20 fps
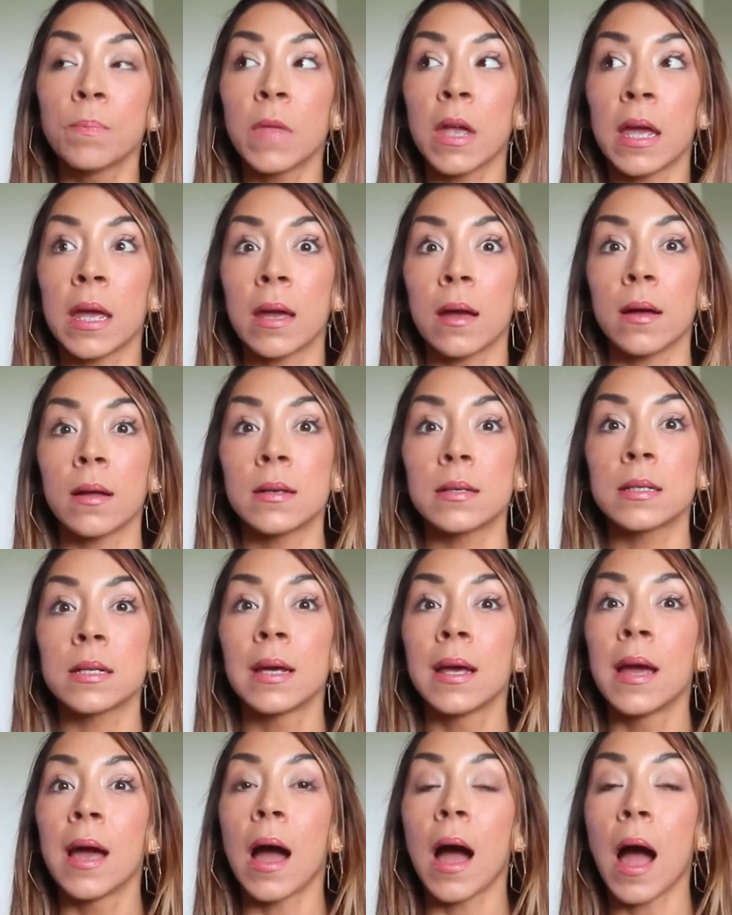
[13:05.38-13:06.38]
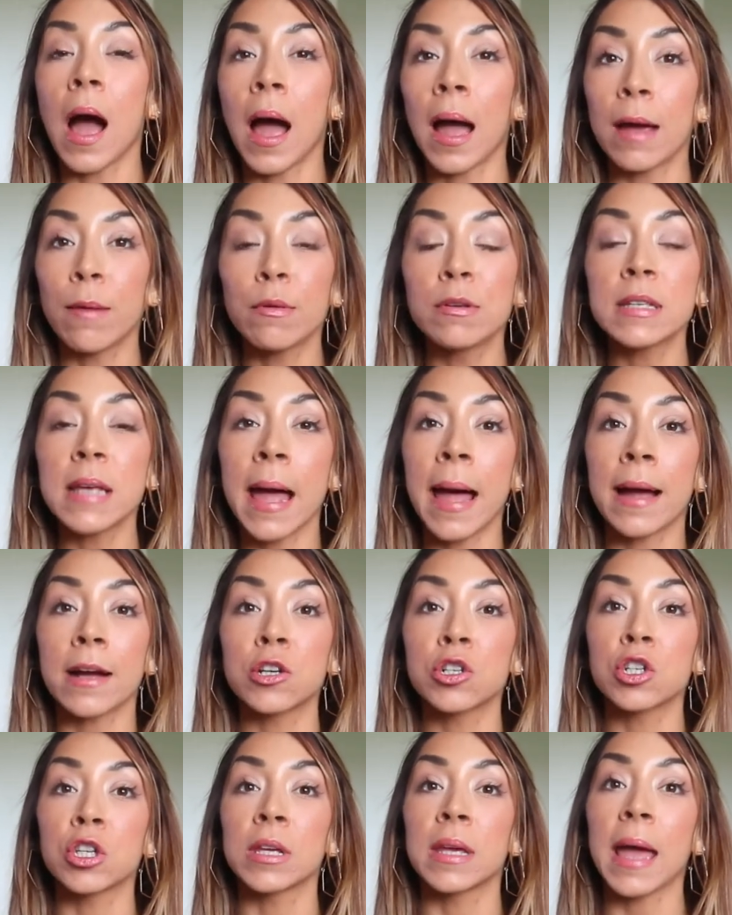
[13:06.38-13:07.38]
And I was
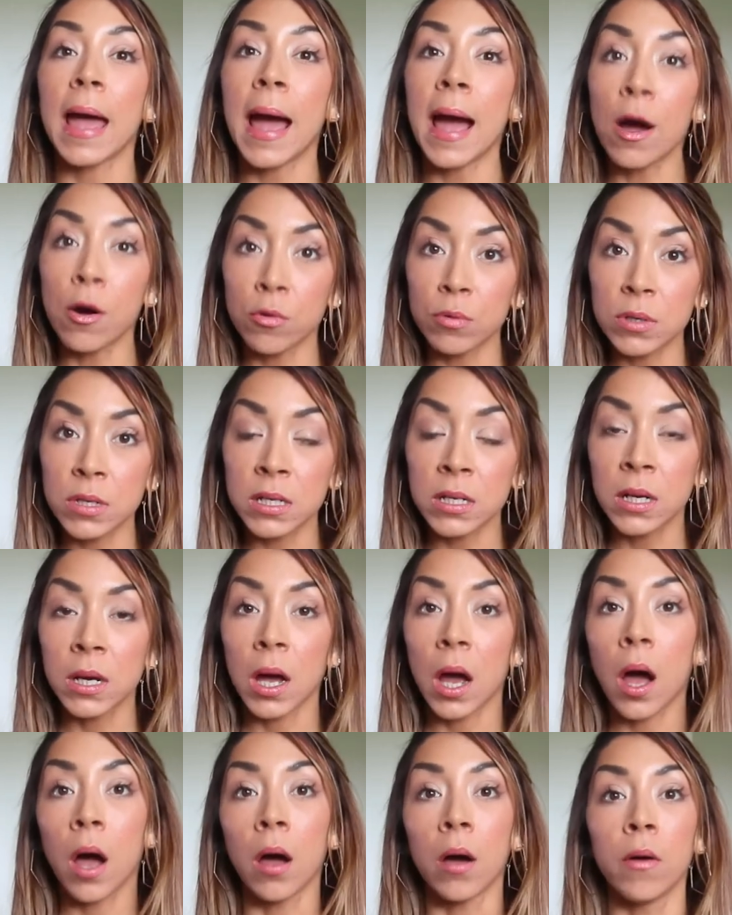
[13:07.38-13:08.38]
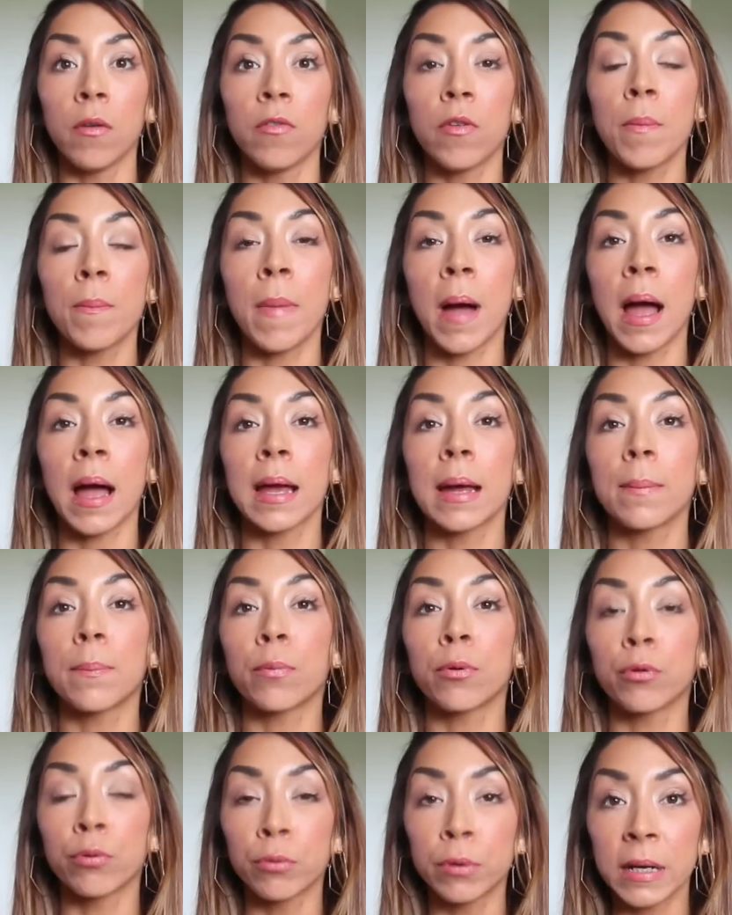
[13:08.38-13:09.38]
actually out of my
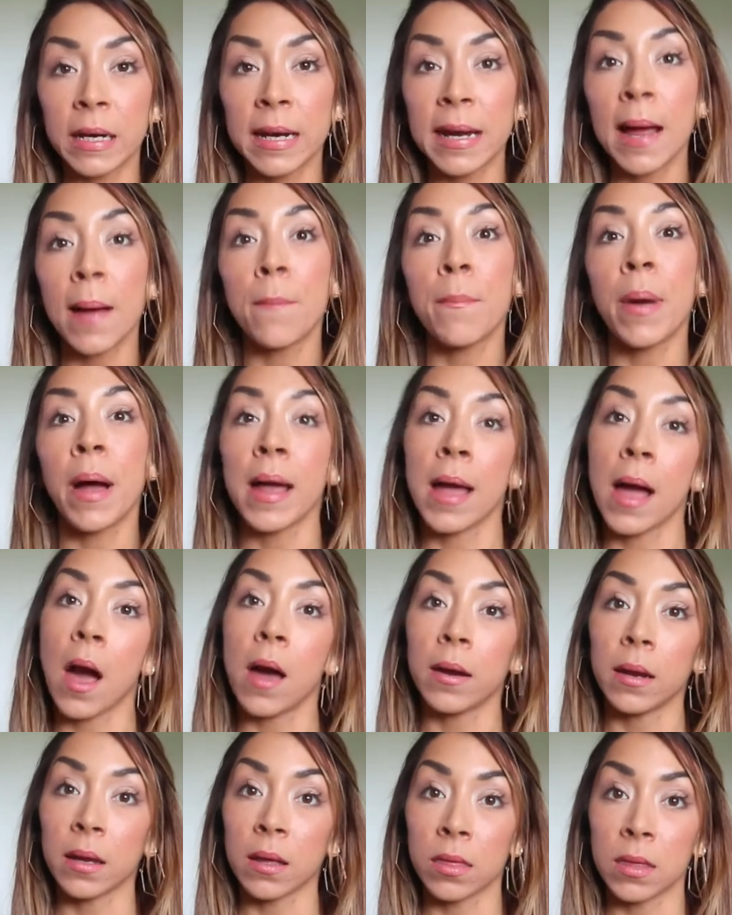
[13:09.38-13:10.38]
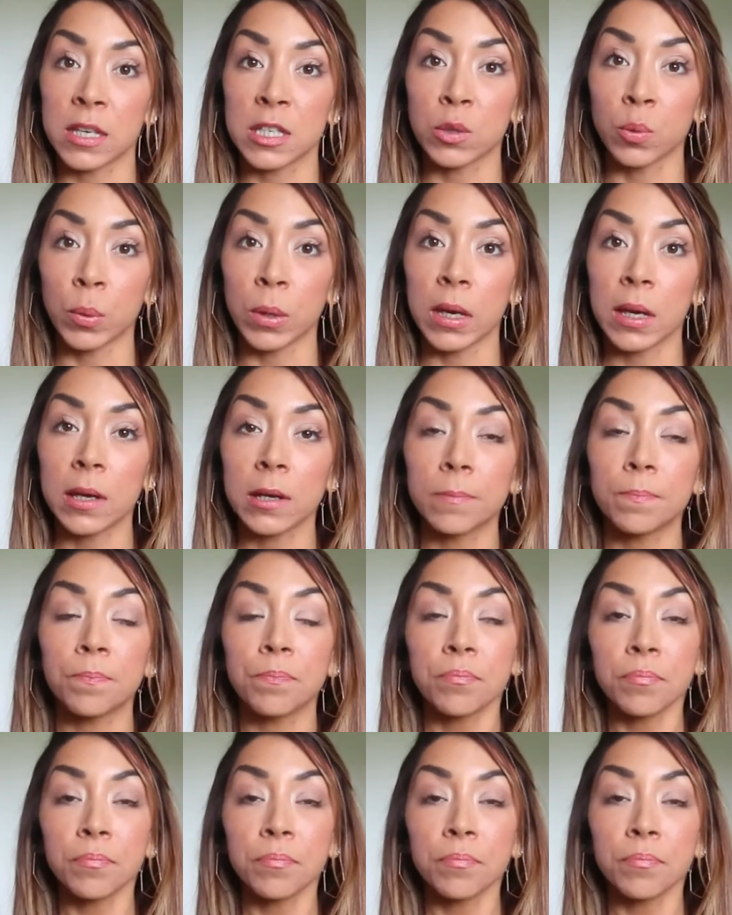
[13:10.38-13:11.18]
prebiotic this week.